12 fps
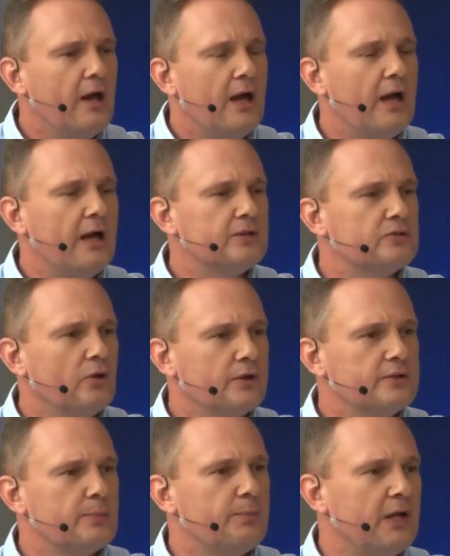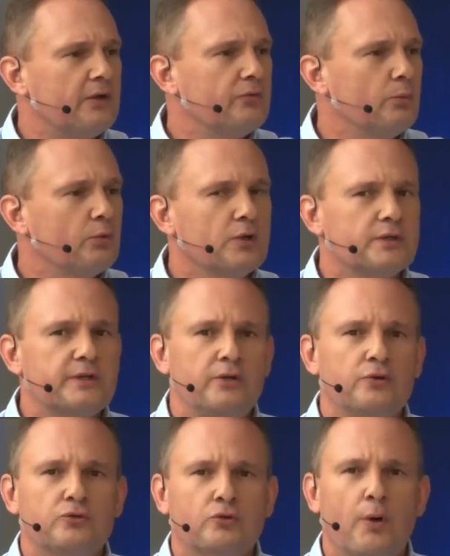as long as the platform
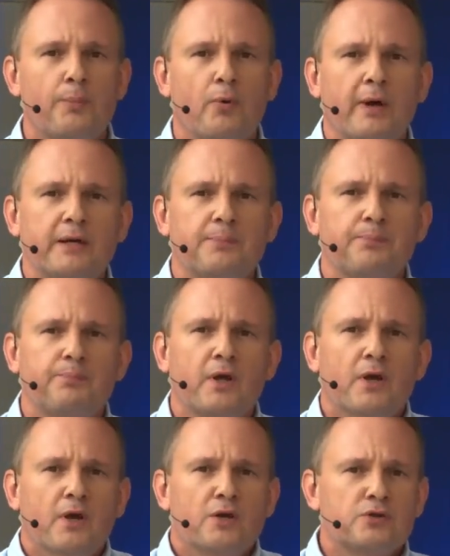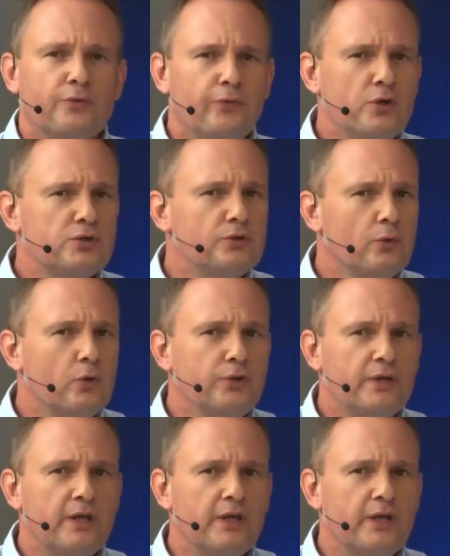continues to operate. So first of all, you